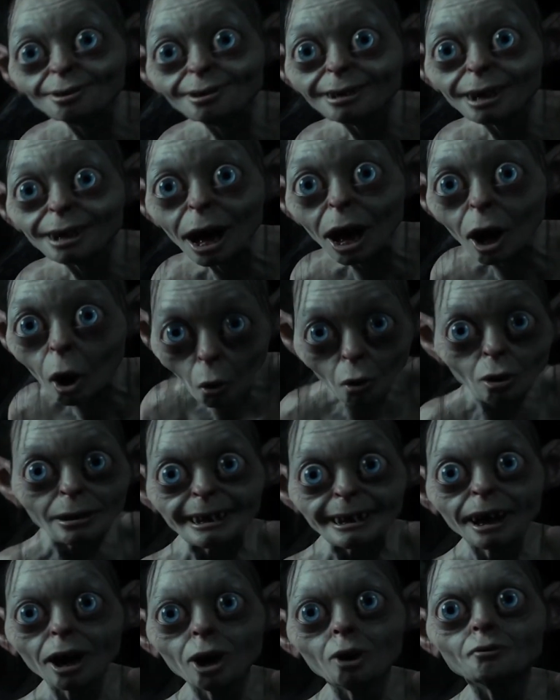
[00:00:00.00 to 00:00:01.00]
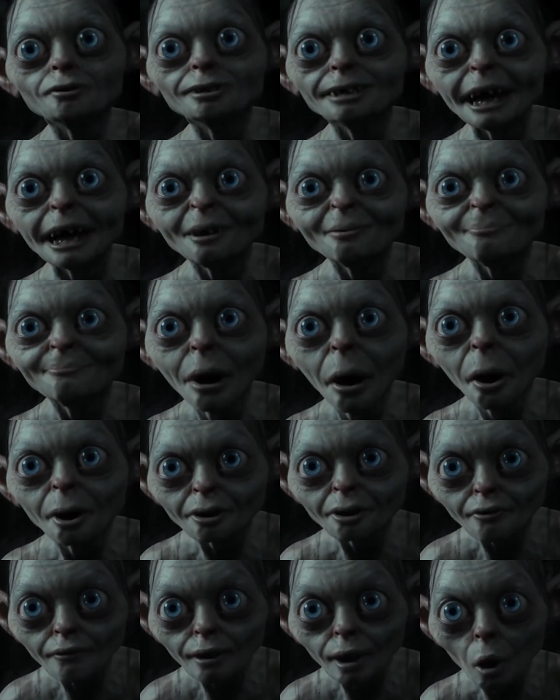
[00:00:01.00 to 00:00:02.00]
and Gollum
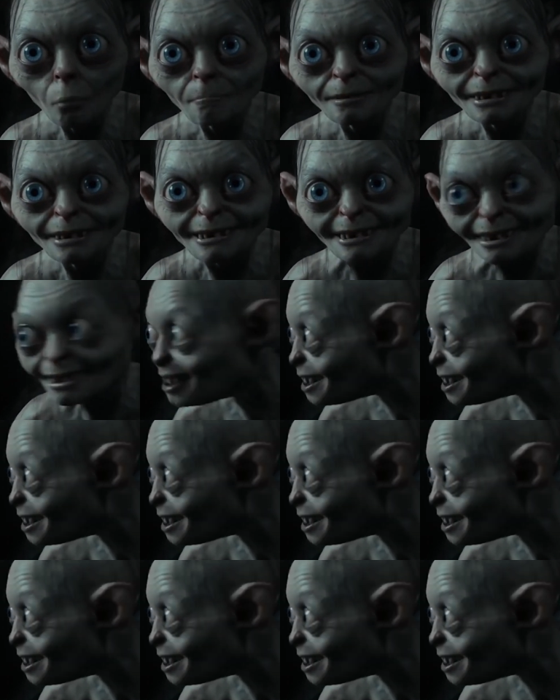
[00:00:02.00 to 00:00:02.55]
was just...